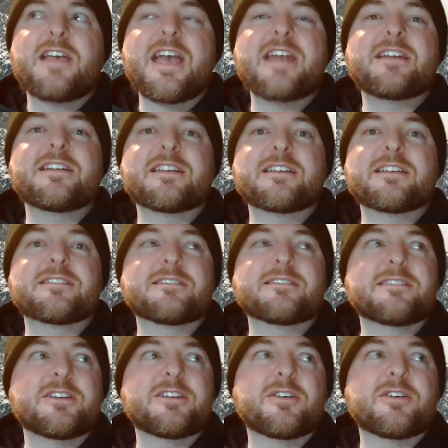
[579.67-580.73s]

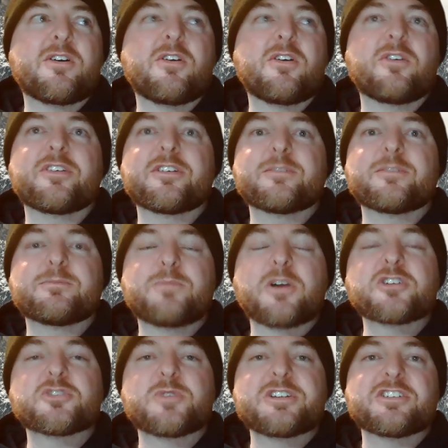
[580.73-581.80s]
editing, you know, all the
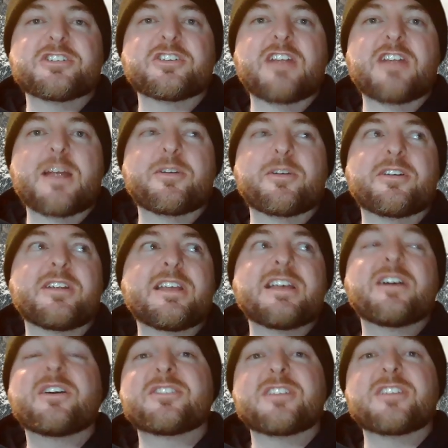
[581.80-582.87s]
punctuation and grammar
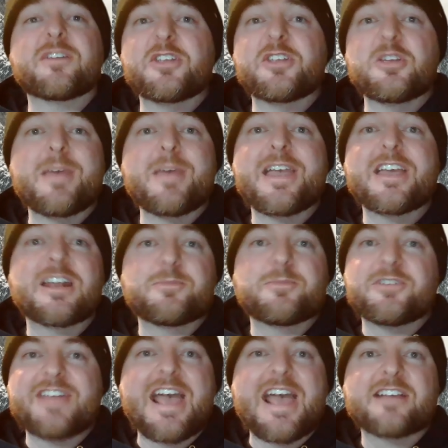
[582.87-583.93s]
on stuff that you may end up
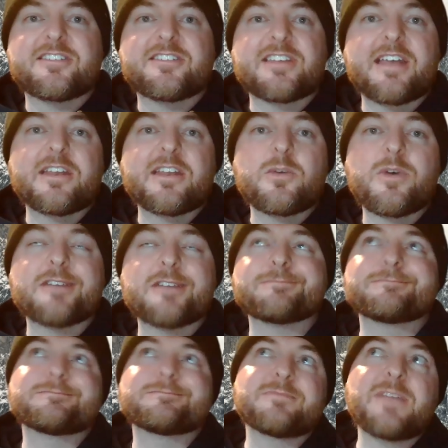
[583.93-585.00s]
just axing anyway,
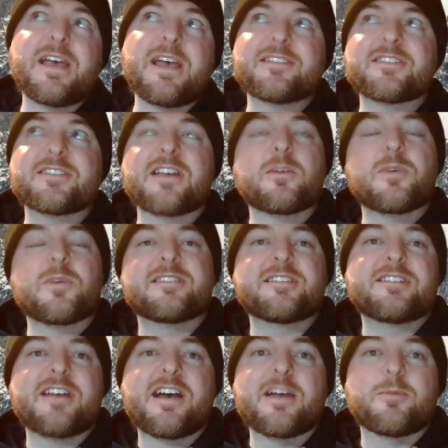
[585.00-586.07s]
it's kind of
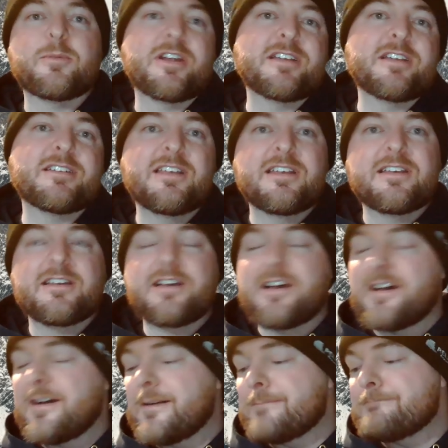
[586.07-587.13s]
wasted time, right?
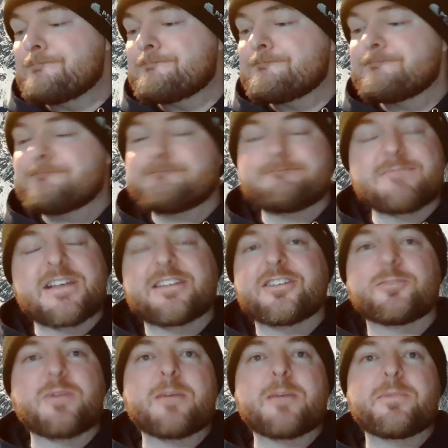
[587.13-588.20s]
That's
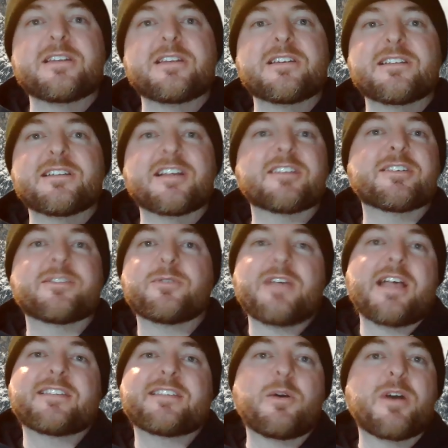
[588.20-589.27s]
just my opinion. That's
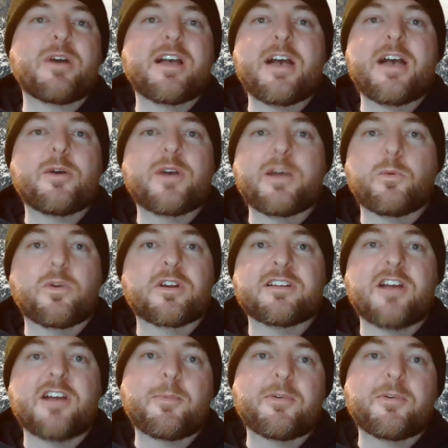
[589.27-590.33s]
how I work
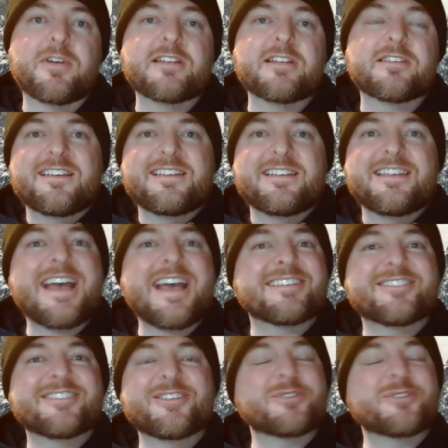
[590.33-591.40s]
and operate. Yeah,
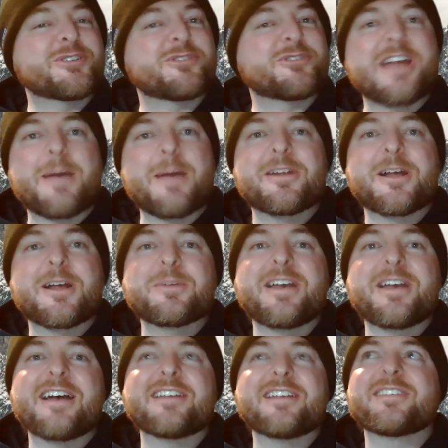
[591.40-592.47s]
so to wrap it up,
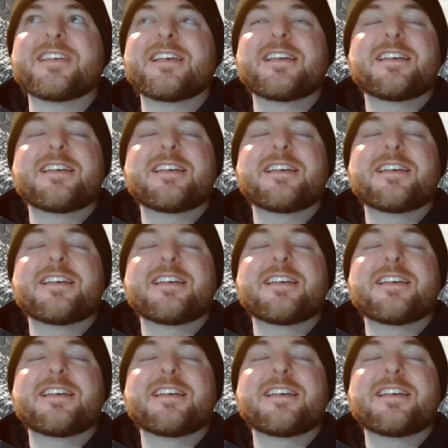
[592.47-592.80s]
guys,